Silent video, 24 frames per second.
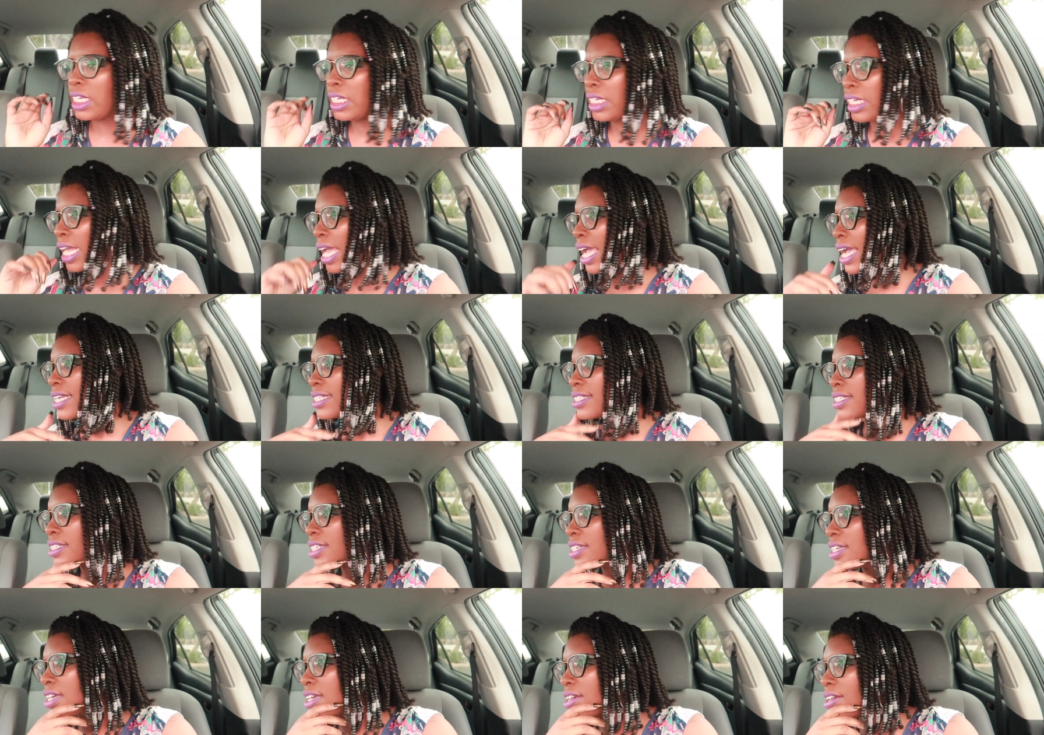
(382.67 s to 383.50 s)
It
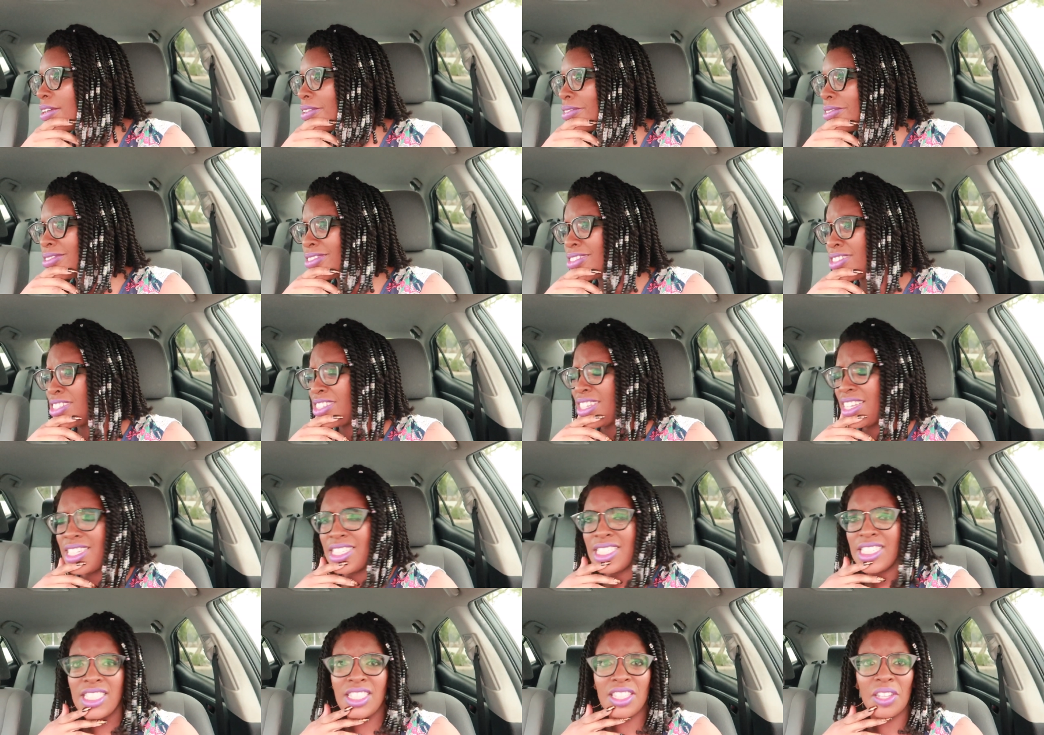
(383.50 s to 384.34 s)
lasted
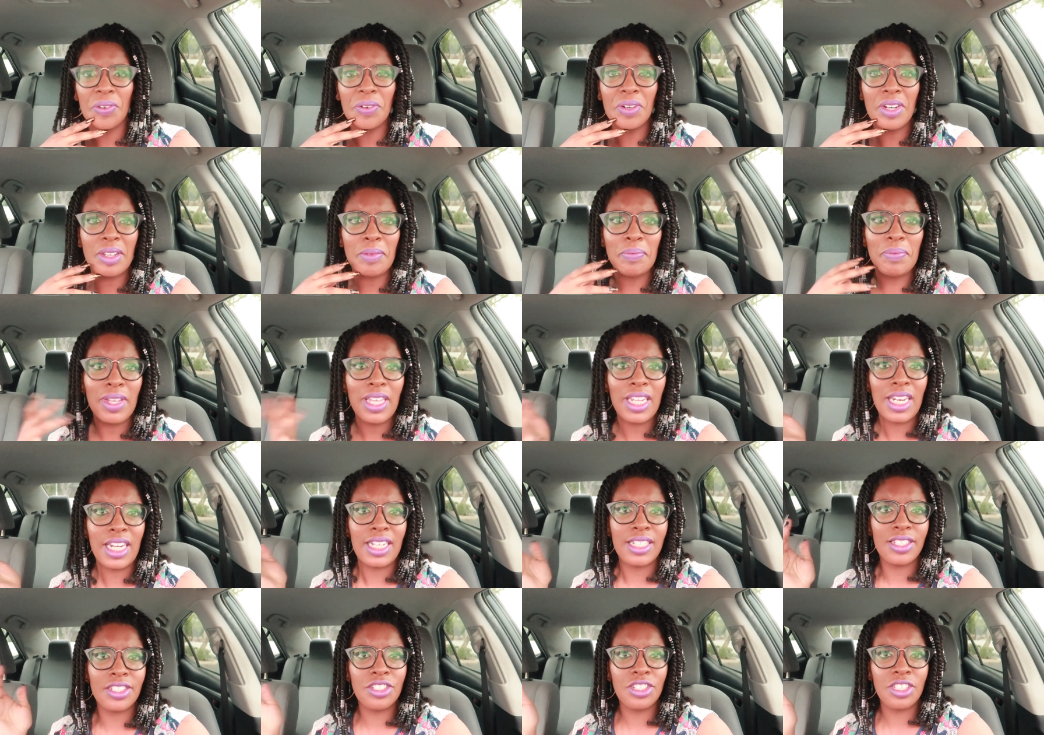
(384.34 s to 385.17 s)
just 30
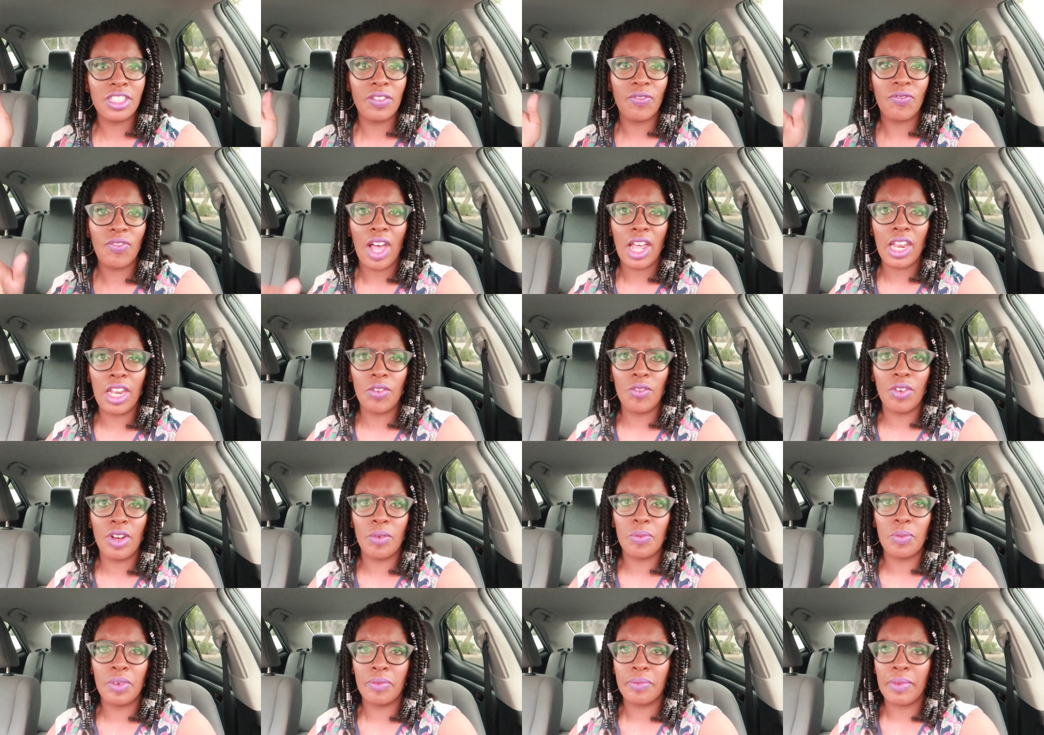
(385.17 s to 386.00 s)
minutes just to follow
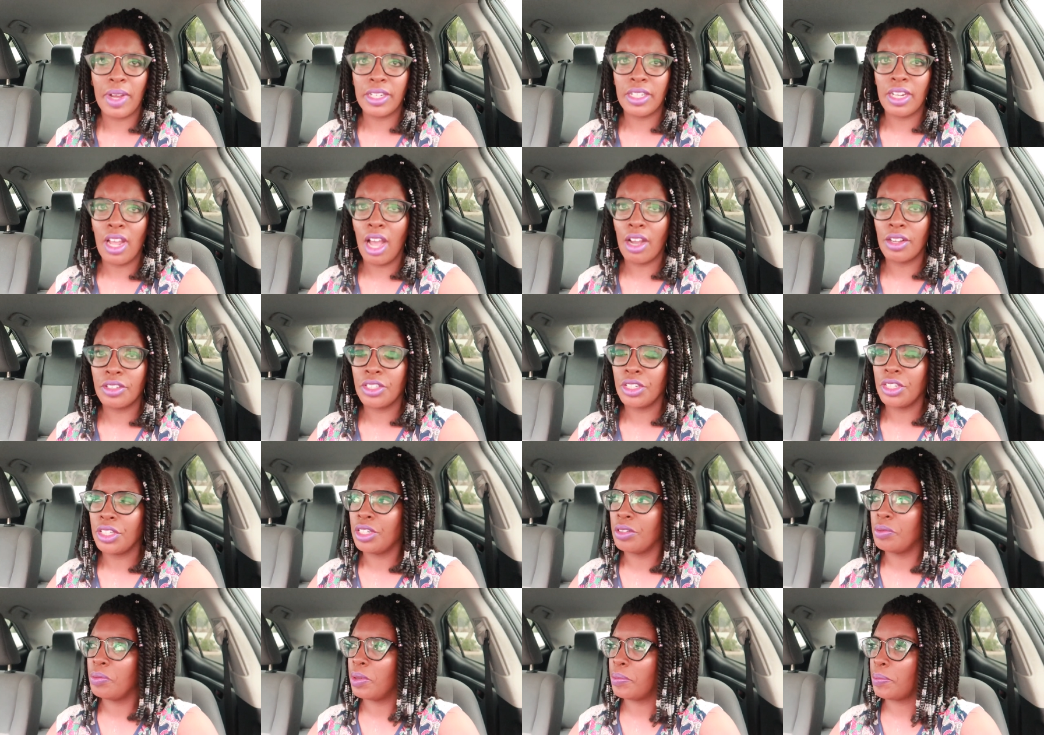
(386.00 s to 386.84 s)
up with my
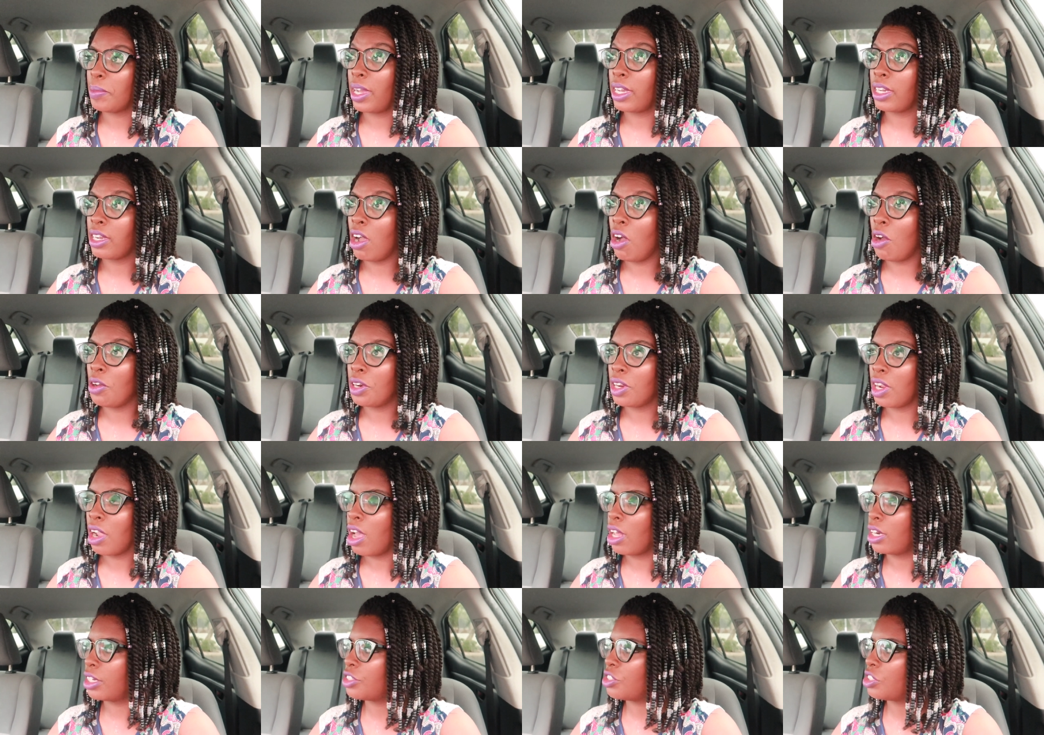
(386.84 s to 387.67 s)
doctor, with my
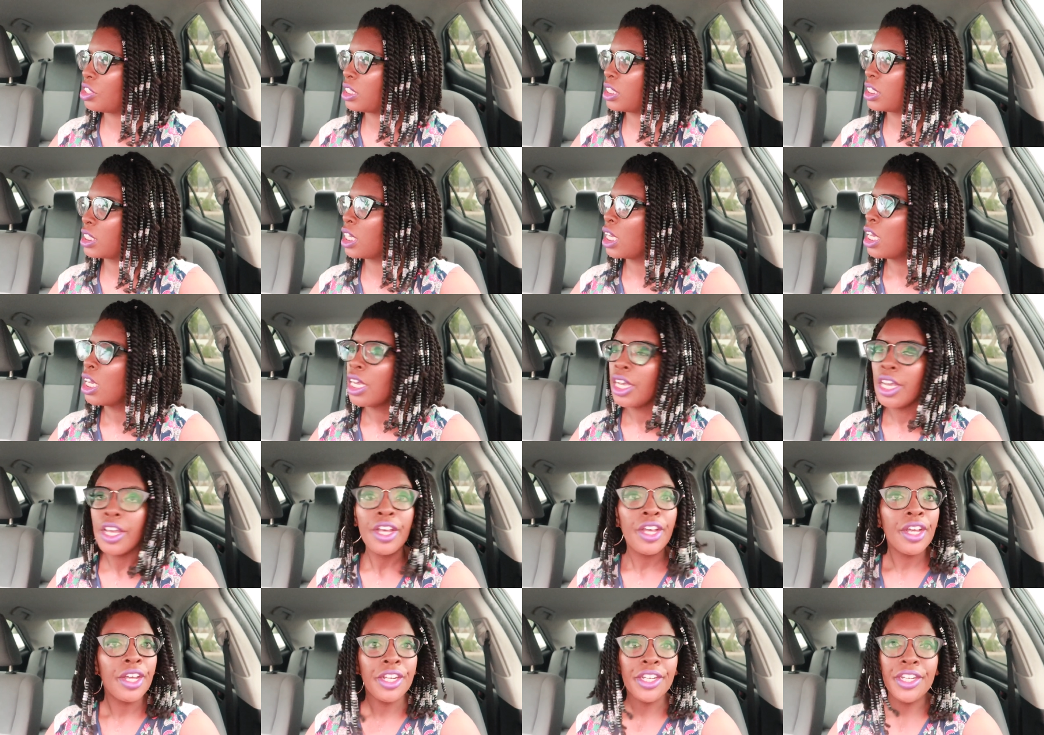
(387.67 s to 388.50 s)

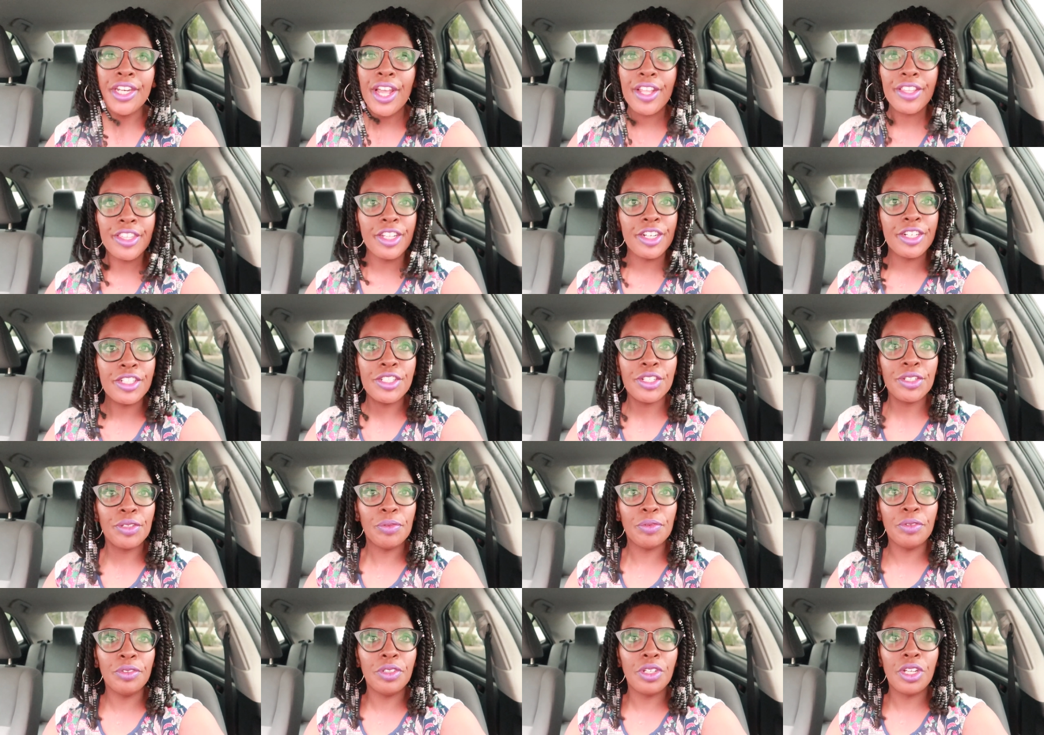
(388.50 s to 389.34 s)
cardiologist. Nothing
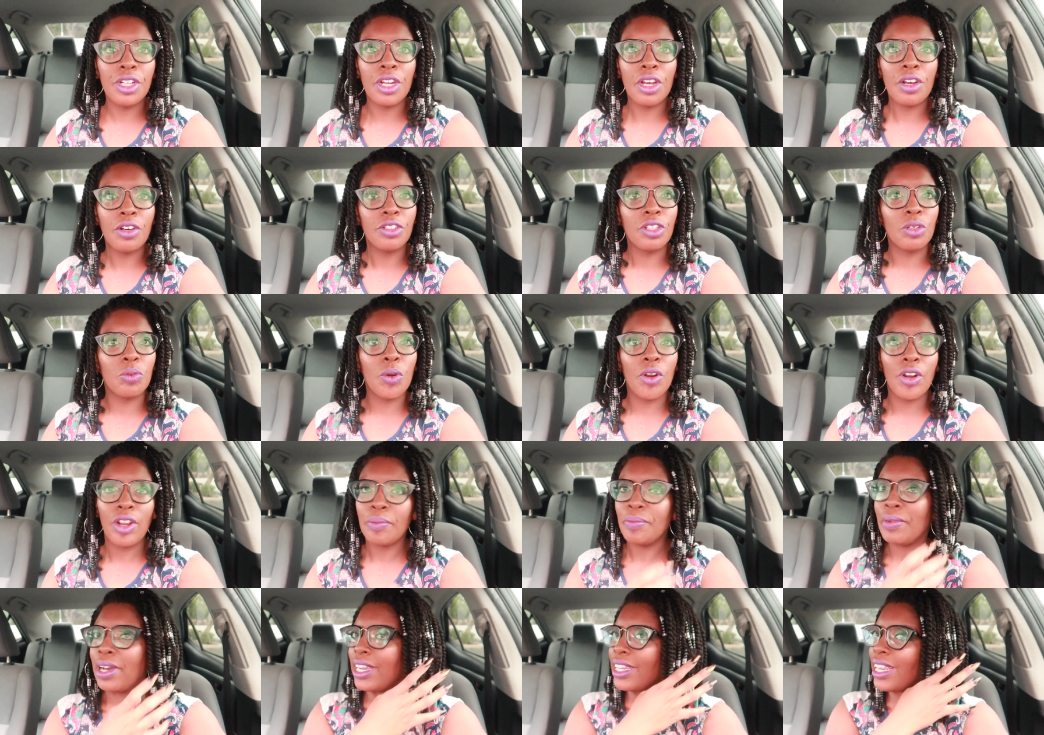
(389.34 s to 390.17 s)
to, you know, to
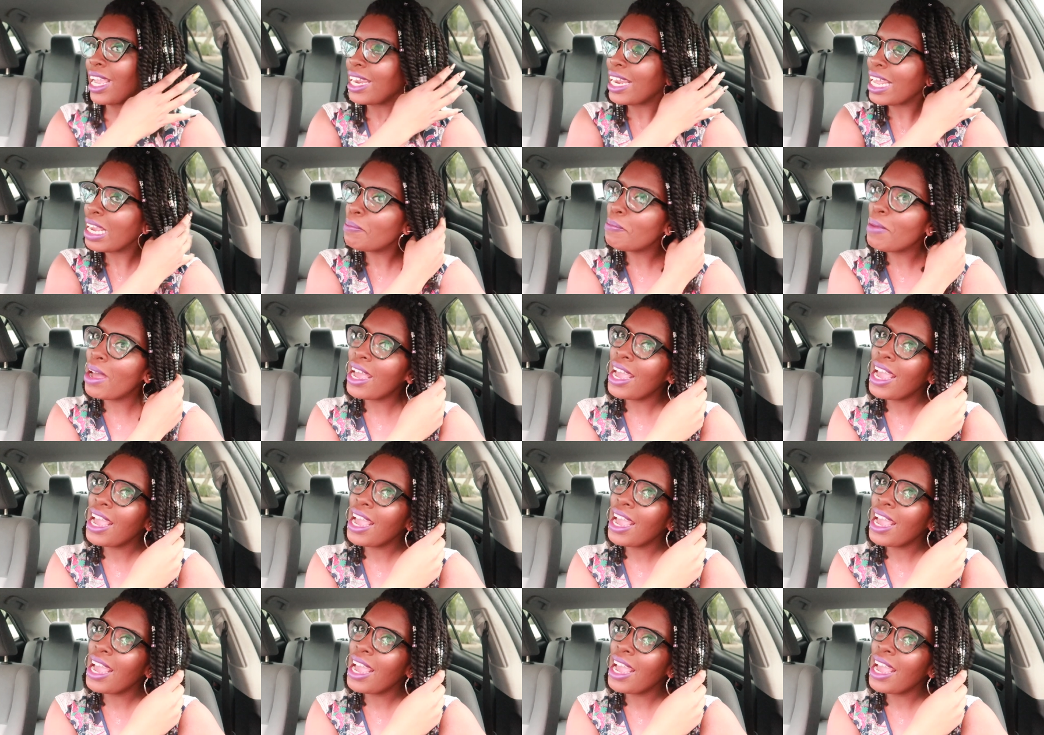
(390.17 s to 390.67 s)
worry about. Y'all like my